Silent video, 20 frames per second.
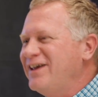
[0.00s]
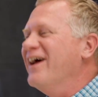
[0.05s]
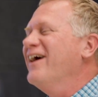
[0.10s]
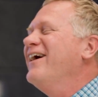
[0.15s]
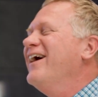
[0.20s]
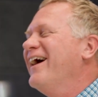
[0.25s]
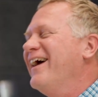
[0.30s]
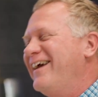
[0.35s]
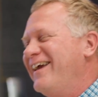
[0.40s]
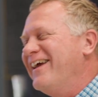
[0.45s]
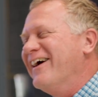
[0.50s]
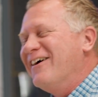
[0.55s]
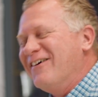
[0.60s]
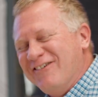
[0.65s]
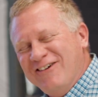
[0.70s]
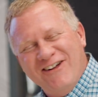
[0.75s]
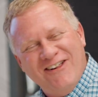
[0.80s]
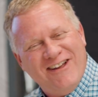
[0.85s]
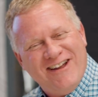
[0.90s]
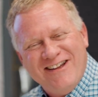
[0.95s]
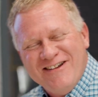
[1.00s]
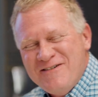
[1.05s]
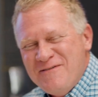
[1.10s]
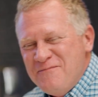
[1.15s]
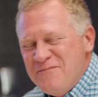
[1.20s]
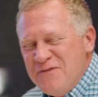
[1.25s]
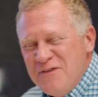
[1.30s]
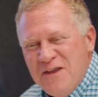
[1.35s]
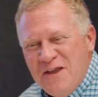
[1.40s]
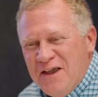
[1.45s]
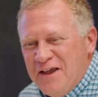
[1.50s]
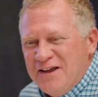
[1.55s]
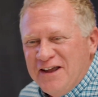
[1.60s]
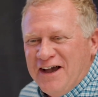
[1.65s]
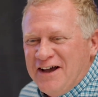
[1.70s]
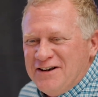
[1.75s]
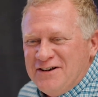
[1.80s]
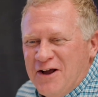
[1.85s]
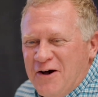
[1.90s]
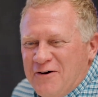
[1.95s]
Yeah, really.
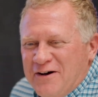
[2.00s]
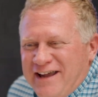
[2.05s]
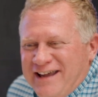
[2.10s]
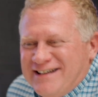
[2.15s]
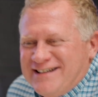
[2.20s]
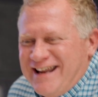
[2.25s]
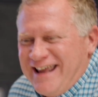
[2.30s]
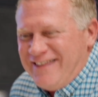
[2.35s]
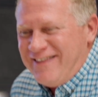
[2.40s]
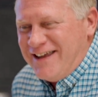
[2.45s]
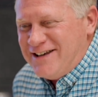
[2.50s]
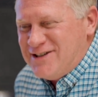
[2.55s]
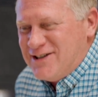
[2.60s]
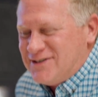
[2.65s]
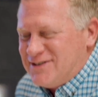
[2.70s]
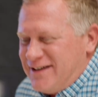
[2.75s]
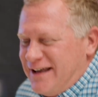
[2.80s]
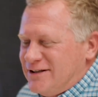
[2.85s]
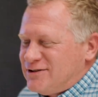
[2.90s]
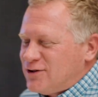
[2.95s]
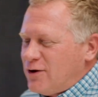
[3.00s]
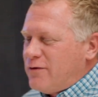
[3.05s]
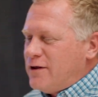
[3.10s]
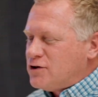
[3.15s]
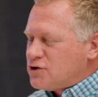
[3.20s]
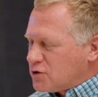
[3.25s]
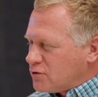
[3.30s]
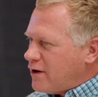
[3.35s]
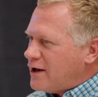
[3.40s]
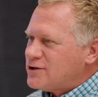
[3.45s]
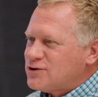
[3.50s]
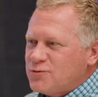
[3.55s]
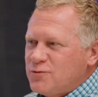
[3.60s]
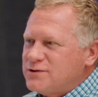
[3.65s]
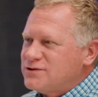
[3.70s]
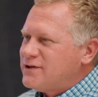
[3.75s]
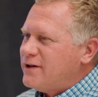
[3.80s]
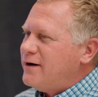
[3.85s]
Yeah, no, and so the trust was